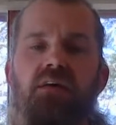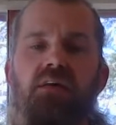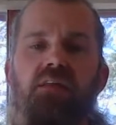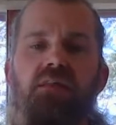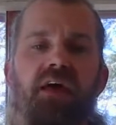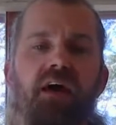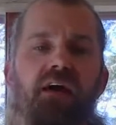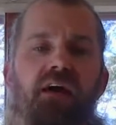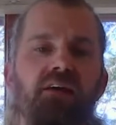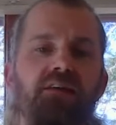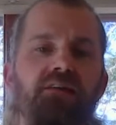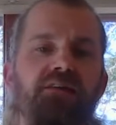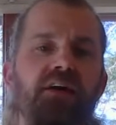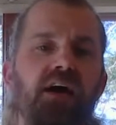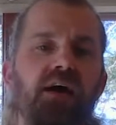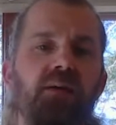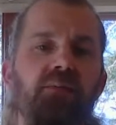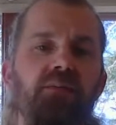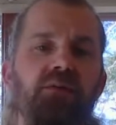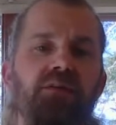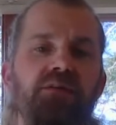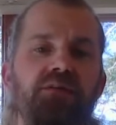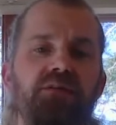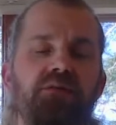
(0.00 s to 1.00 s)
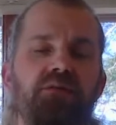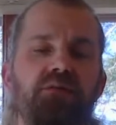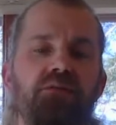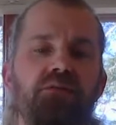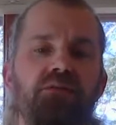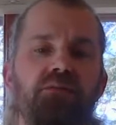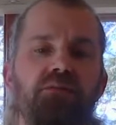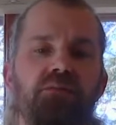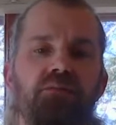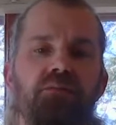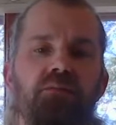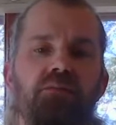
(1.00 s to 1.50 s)
that'll damage you
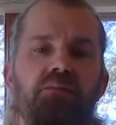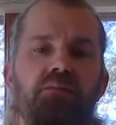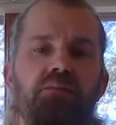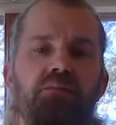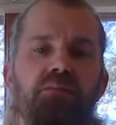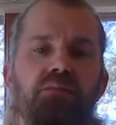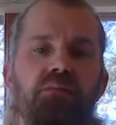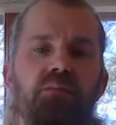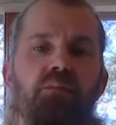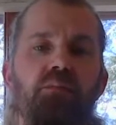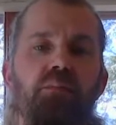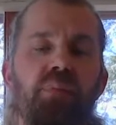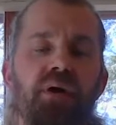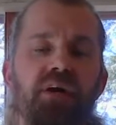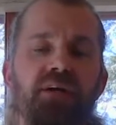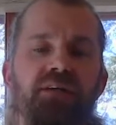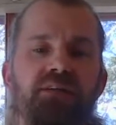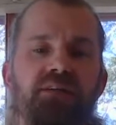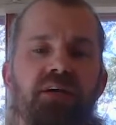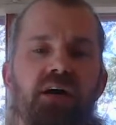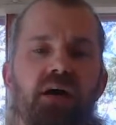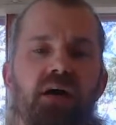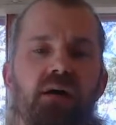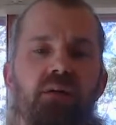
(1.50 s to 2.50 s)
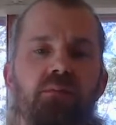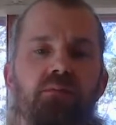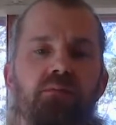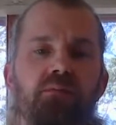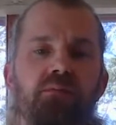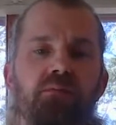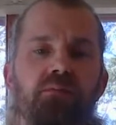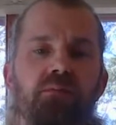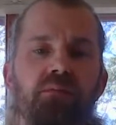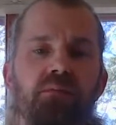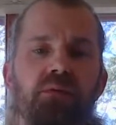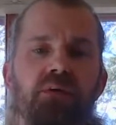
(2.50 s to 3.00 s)
big time.
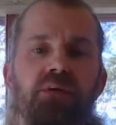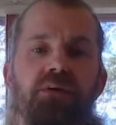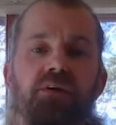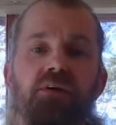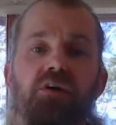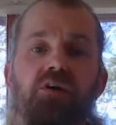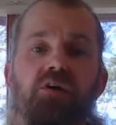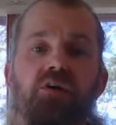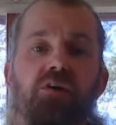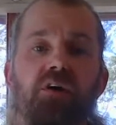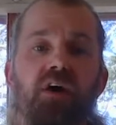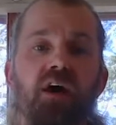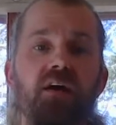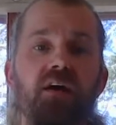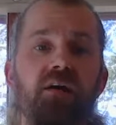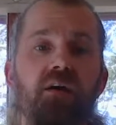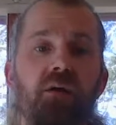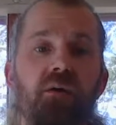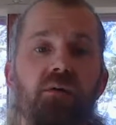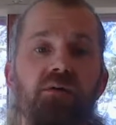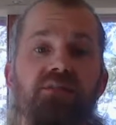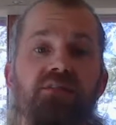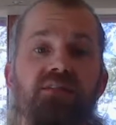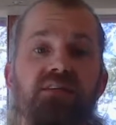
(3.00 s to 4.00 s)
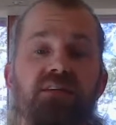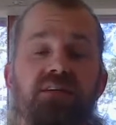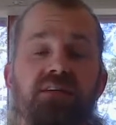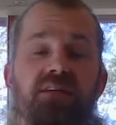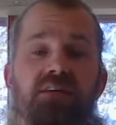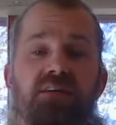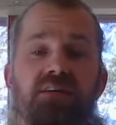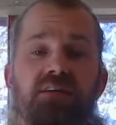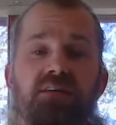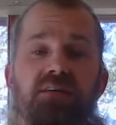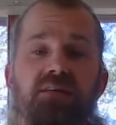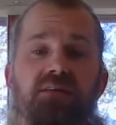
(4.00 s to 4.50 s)
It'll create
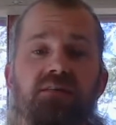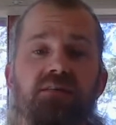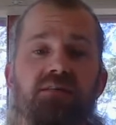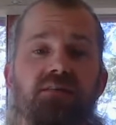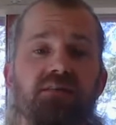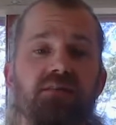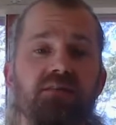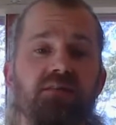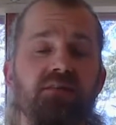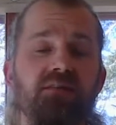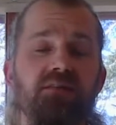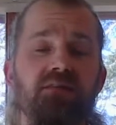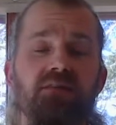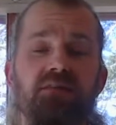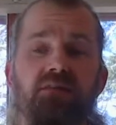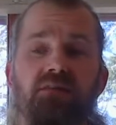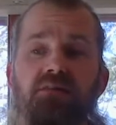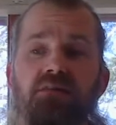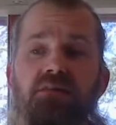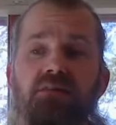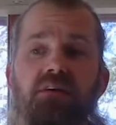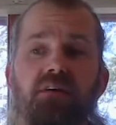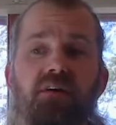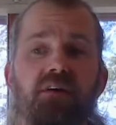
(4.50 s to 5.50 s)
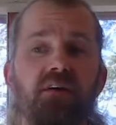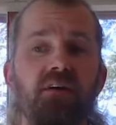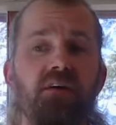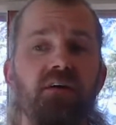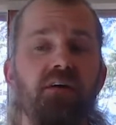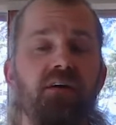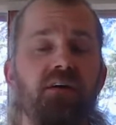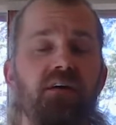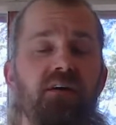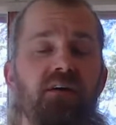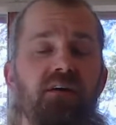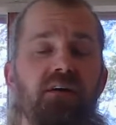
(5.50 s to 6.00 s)
OTEs. You'll
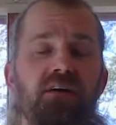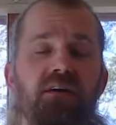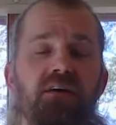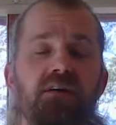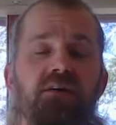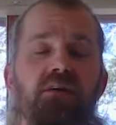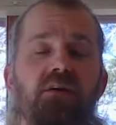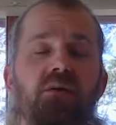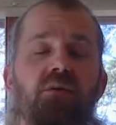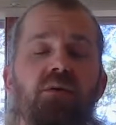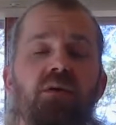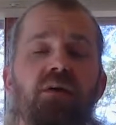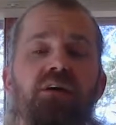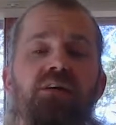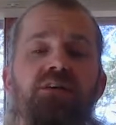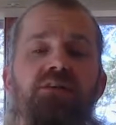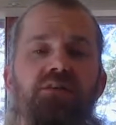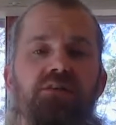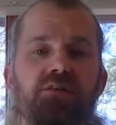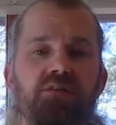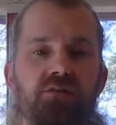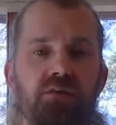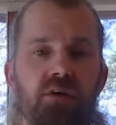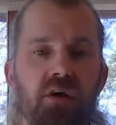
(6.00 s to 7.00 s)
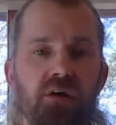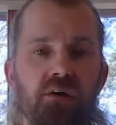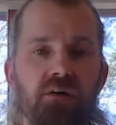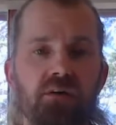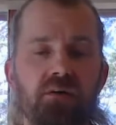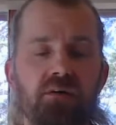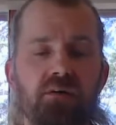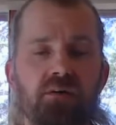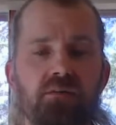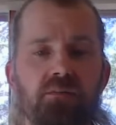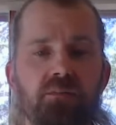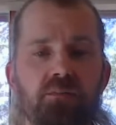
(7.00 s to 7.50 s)
really
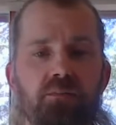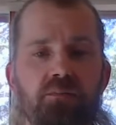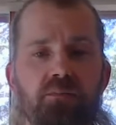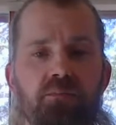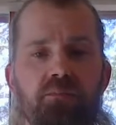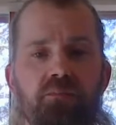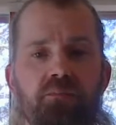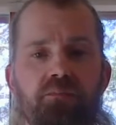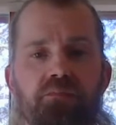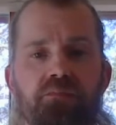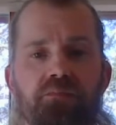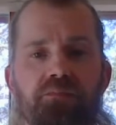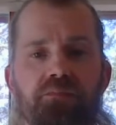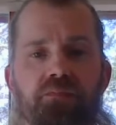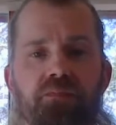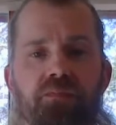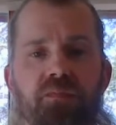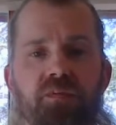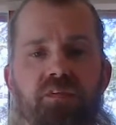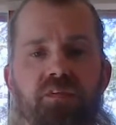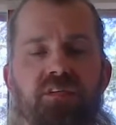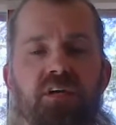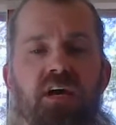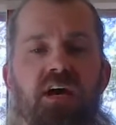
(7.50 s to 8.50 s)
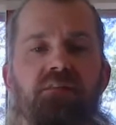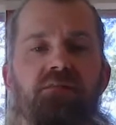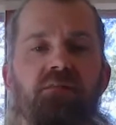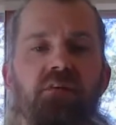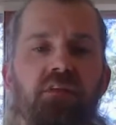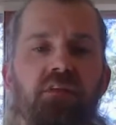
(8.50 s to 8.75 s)
struggle to ever